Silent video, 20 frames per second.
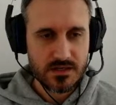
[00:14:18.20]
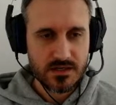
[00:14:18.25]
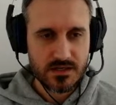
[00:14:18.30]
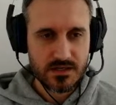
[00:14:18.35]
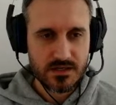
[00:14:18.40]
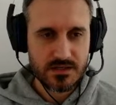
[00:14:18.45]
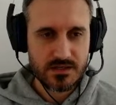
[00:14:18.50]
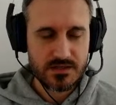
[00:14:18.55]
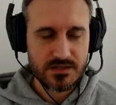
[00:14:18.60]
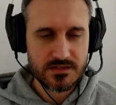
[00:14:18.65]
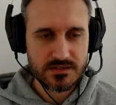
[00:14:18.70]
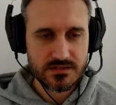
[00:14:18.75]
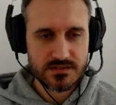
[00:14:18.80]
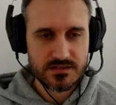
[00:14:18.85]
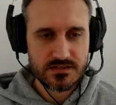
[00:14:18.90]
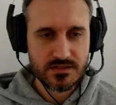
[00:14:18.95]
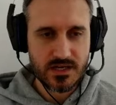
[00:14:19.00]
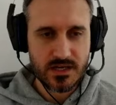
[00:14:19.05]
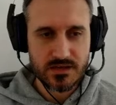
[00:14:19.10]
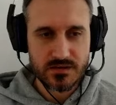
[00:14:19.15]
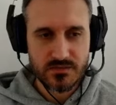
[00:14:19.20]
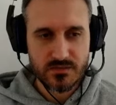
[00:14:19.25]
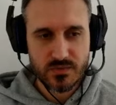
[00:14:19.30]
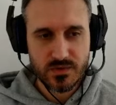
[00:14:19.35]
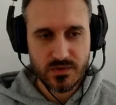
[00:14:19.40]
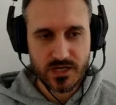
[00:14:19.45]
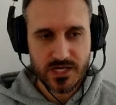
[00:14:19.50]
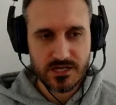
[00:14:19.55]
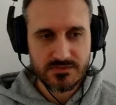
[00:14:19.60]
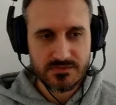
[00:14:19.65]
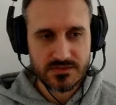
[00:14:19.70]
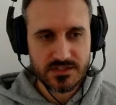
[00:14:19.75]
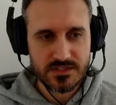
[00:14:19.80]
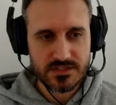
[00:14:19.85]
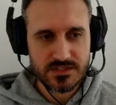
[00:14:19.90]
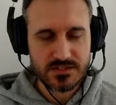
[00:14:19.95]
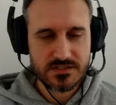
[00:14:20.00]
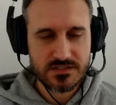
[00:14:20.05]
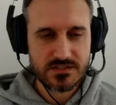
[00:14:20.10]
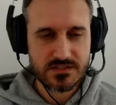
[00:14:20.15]
And yeah, we have
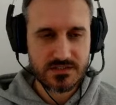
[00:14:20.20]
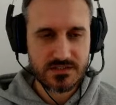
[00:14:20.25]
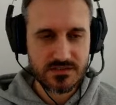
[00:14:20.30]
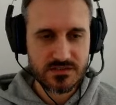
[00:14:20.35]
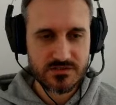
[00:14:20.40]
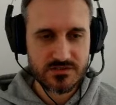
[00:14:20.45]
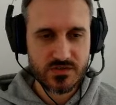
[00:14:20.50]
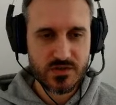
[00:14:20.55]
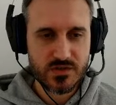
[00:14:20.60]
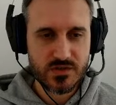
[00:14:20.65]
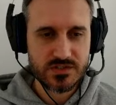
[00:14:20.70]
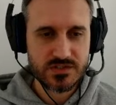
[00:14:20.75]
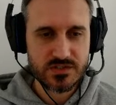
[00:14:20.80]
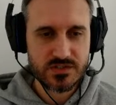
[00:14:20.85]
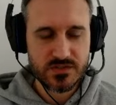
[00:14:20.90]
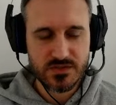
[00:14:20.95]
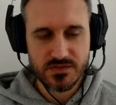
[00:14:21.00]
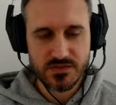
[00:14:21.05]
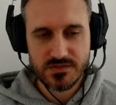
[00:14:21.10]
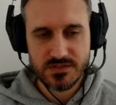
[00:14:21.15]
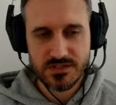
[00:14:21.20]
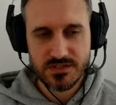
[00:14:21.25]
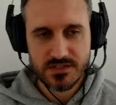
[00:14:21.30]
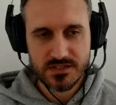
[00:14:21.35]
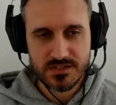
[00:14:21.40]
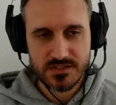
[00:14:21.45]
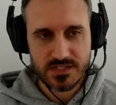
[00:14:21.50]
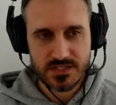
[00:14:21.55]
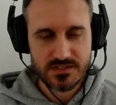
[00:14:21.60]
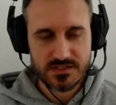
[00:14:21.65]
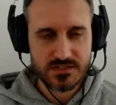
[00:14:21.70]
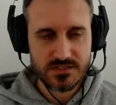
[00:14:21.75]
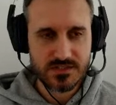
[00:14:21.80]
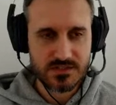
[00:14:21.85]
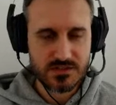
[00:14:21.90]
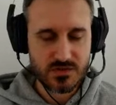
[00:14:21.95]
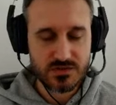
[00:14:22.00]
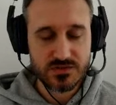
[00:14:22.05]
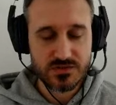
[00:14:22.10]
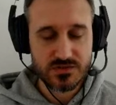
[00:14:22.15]
this voice. So he's
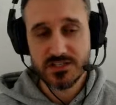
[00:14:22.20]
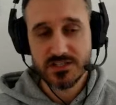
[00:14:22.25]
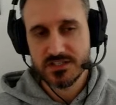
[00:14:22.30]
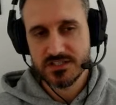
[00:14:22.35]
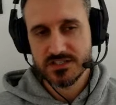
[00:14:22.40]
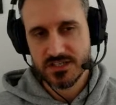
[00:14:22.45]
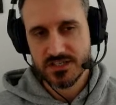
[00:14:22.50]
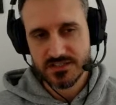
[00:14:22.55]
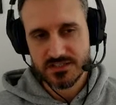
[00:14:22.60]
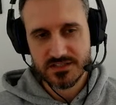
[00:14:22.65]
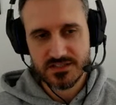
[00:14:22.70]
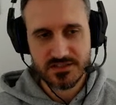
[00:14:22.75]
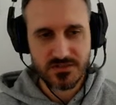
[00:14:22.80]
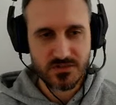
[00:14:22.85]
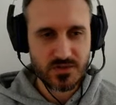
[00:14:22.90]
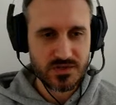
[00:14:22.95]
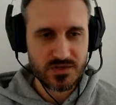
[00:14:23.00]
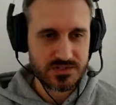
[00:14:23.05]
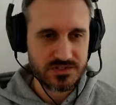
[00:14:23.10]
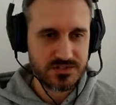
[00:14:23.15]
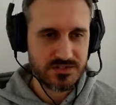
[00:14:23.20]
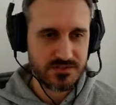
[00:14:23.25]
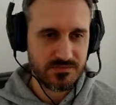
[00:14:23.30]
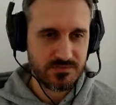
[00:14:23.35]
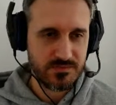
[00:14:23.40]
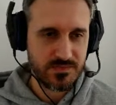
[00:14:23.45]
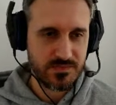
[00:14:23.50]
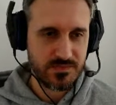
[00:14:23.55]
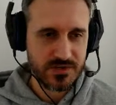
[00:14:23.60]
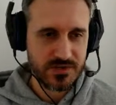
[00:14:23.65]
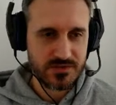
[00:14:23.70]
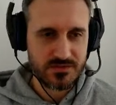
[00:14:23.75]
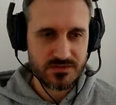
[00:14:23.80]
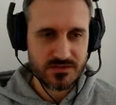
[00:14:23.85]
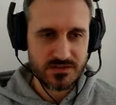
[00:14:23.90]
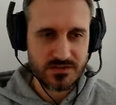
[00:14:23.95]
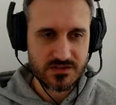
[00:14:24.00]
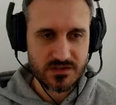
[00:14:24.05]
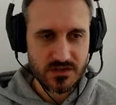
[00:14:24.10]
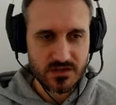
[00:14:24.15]
asking, or she's asking, what is the breed of
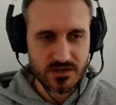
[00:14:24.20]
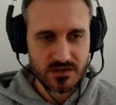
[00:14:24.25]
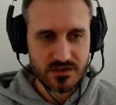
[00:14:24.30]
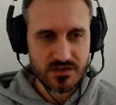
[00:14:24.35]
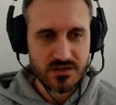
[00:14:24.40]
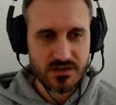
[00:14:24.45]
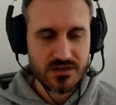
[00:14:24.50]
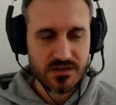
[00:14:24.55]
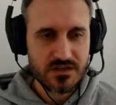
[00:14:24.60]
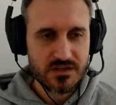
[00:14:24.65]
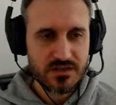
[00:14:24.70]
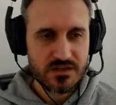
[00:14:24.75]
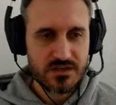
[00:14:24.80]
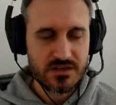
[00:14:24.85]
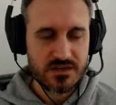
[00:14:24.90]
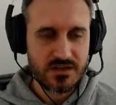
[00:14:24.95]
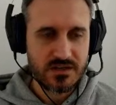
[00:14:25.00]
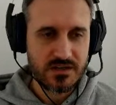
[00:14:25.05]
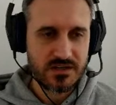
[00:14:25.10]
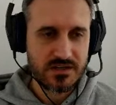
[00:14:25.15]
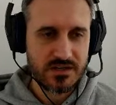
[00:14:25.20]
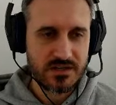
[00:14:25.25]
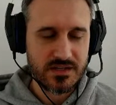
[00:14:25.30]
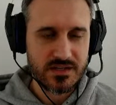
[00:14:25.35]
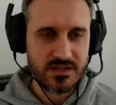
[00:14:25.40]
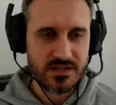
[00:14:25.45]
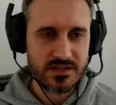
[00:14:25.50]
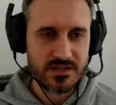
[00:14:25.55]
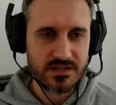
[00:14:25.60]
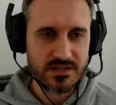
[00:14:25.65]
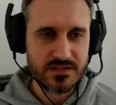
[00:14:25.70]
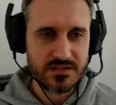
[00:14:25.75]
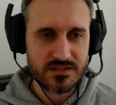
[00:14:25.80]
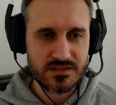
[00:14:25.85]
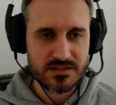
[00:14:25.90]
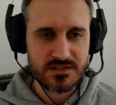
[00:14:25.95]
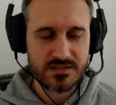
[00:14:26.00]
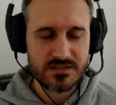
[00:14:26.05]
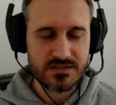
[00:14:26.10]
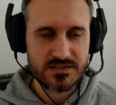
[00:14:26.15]
the dog, and
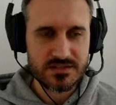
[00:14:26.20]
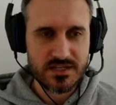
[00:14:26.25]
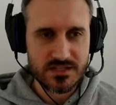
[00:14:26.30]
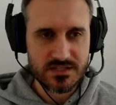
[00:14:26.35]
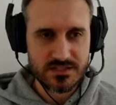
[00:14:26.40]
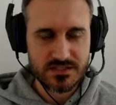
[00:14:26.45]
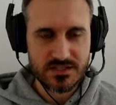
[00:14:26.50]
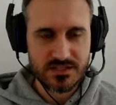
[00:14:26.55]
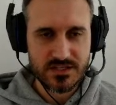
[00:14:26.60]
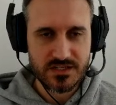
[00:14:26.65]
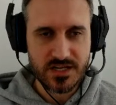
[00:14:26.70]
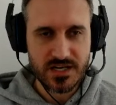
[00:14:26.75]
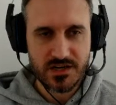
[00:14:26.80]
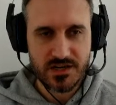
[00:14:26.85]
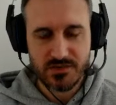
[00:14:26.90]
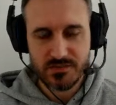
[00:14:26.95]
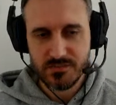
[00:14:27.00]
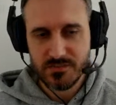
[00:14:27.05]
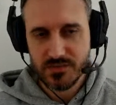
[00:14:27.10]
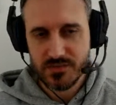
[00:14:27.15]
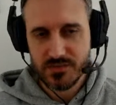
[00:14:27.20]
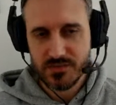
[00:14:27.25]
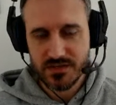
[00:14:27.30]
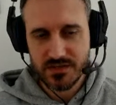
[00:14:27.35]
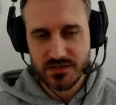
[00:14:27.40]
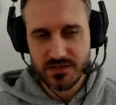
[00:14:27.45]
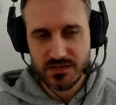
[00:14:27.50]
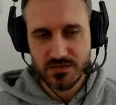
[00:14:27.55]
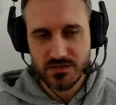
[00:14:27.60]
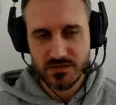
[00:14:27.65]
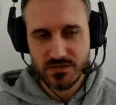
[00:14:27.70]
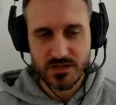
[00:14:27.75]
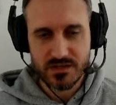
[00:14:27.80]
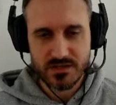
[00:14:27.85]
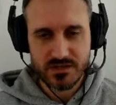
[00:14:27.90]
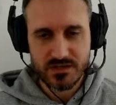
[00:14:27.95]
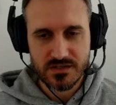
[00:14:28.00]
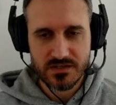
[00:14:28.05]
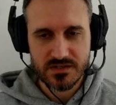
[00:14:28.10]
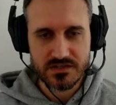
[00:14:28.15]
it's actually outputting
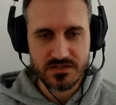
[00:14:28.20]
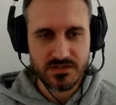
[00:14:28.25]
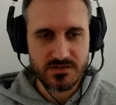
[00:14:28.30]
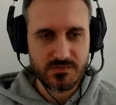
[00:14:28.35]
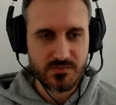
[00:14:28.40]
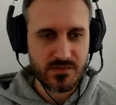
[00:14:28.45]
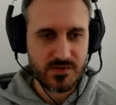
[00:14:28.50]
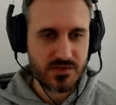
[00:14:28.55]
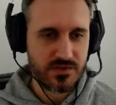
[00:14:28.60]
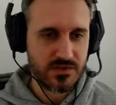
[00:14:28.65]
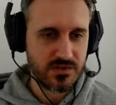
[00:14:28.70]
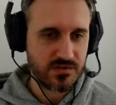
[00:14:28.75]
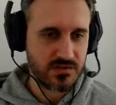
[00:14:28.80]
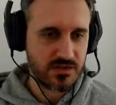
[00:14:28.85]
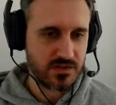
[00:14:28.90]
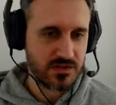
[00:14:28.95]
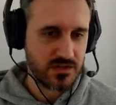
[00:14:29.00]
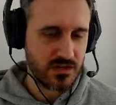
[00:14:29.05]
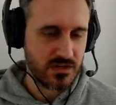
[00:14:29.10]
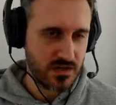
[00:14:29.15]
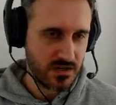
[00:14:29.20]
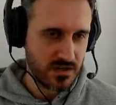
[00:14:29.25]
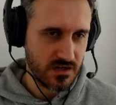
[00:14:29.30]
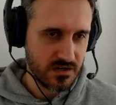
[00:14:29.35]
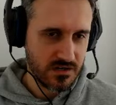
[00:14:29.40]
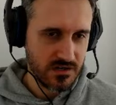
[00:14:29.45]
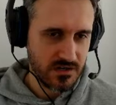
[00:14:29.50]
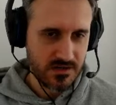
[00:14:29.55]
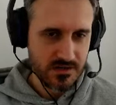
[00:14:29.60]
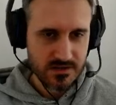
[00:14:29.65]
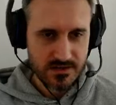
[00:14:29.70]
what is the breed of the dog.